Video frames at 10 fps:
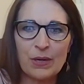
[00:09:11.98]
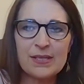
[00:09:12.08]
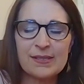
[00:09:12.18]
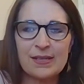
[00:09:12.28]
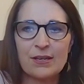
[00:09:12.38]

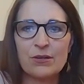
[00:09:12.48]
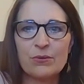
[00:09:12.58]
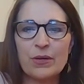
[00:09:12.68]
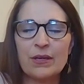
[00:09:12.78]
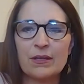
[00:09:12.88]

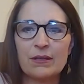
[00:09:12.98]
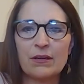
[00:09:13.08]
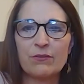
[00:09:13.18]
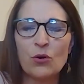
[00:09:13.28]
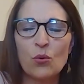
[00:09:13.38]
MISO,
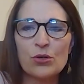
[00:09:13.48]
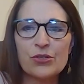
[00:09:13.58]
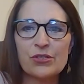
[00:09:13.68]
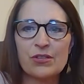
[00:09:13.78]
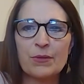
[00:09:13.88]
and of
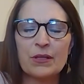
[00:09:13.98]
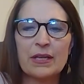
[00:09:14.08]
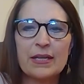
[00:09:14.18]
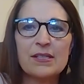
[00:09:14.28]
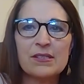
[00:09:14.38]
course, some of the
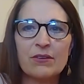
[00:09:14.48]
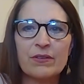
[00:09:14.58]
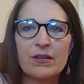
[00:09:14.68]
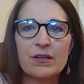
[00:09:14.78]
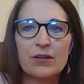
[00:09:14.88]
ladies
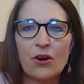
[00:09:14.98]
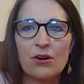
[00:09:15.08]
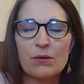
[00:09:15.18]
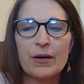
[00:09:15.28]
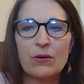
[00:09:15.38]
over there had
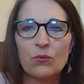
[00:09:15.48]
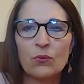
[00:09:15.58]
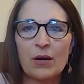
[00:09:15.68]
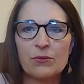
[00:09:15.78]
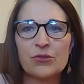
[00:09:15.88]
heard
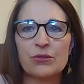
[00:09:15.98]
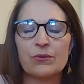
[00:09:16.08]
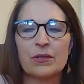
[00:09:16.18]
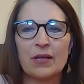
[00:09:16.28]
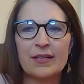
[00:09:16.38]
about what I was
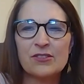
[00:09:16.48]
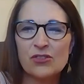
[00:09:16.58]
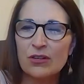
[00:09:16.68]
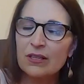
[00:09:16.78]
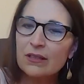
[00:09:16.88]
doing. I'd
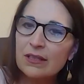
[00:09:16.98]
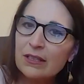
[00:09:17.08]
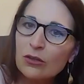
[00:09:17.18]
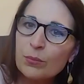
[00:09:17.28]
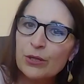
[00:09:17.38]
started a
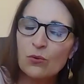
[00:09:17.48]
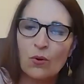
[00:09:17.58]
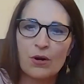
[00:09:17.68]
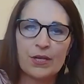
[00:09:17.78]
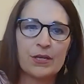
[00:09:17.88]
little bit of
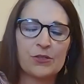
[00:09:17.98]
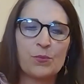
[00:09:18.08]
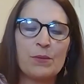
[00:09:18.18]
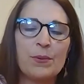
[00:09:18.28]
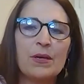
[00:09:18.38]
work at
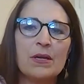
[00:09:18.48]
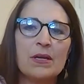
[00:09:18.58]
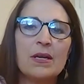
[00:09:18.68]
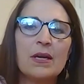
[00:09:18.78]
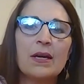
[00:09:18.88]

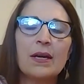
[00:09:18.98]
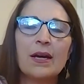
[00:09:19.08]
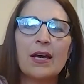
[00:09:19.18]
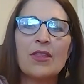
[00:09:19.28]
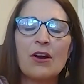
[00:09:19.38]
SPP,
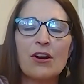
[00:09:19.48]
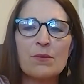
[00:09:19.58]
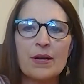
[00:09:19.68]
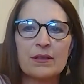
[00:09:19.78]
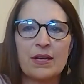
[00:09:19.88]
and they
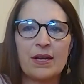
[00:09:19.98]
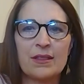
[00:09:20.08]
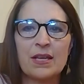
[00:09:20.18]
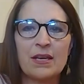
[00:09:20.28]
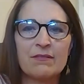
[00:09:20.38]
heard about
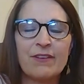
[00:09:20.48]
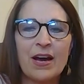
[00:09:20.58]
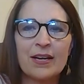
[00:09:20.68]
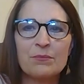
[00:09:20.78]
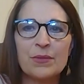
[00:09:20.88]
that, and they had
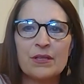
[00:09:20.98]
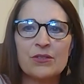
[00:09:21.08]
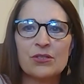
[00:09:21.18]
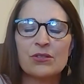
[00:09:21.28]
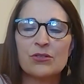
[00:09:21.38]
invited
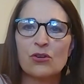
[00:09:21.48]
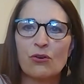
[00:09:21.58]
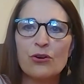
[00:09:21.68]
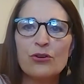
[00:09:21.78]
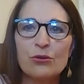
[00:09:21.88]
me to this
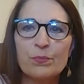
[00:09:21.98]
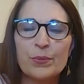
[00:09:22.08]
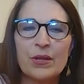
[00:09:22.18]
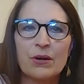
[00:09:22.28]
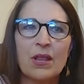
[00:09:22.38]
group,
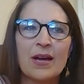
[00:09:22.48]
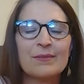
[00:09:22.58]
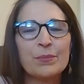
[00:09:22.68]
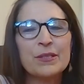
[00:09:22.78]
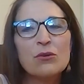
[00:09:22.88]
and they're
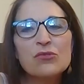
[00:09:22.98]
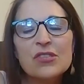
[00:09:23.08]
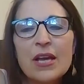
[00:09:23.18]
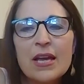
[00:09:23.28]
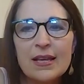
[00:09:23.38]
like, but don't
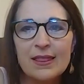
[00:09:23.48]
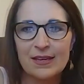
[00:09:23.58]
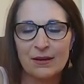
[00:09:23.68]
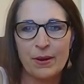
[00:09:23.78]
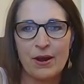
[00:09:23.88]
say
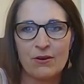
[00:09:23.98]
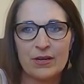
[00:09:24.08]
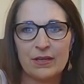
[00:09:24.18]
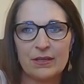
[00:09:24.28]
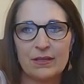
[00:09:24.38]
anything
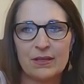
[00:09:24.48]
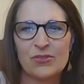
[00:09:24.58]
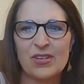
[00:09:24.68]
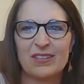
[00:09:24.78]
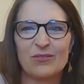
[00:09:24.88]
about it.
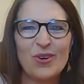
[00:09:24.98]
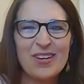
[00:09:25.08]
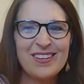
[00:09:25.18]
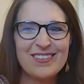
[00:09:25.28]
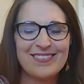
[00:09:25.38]
And I was like,
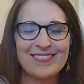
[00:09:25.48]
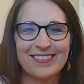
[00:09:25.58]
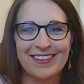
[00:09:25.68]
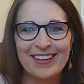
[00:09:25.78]
what?